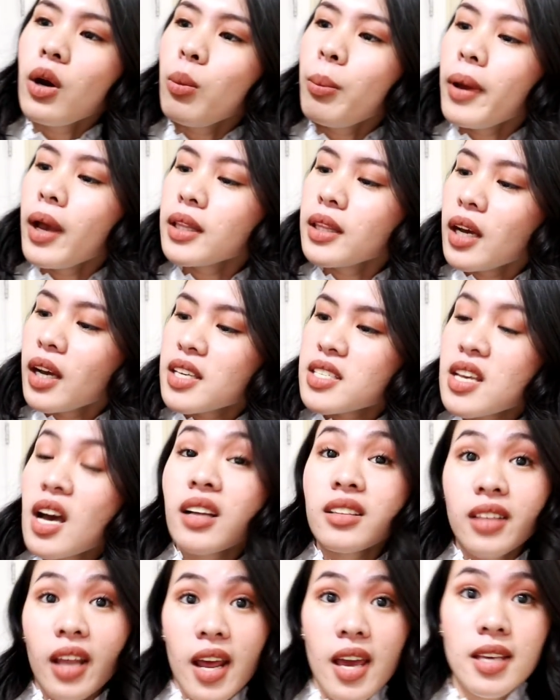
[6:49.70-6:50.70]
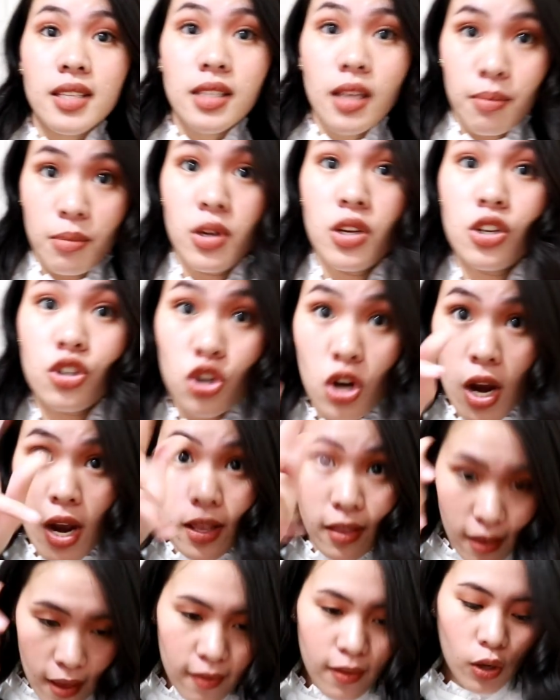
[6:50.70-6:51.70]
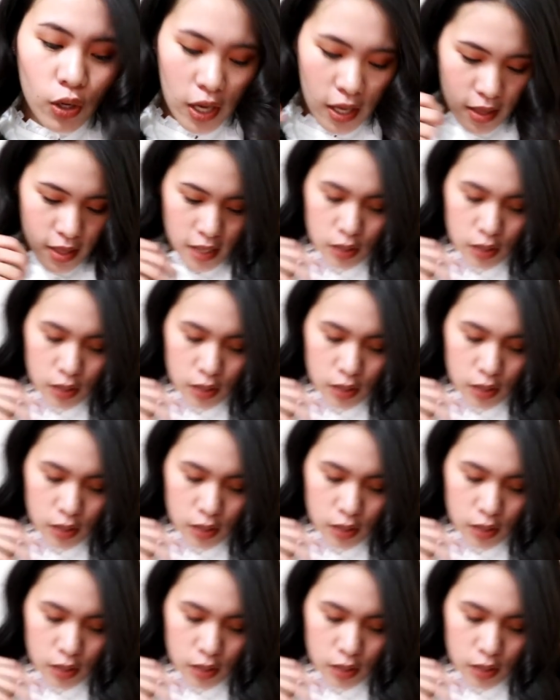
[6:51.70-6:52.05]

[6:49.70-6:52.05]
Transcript: meron pa natang isang dress. I'm gonna try it. Okay,